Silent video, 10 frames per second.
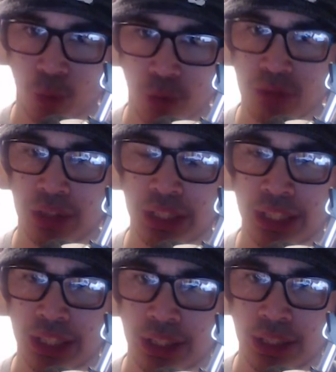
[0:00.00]
of
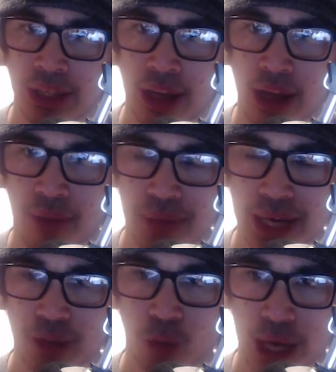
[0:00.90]
the
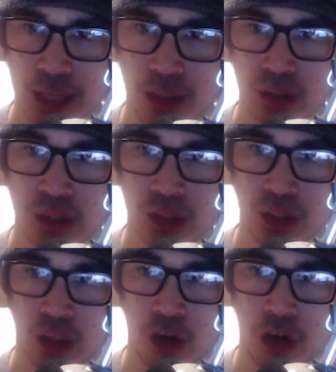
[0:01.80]
main writers
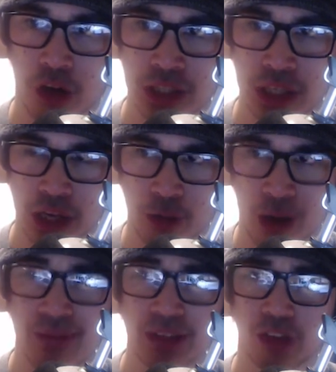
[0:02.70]
on
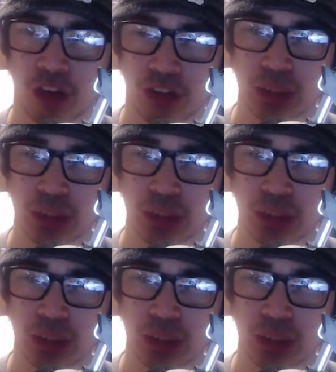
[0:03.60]
Gravity Falls.